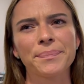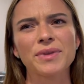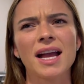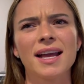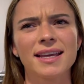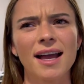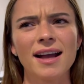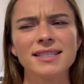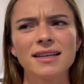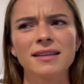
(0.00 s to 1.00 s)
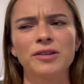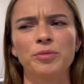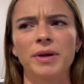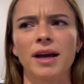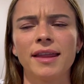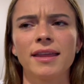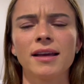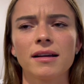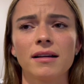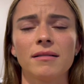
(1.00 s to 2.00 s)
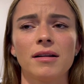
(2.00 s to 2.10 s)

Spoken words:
Yeah, I did a little bit. I think,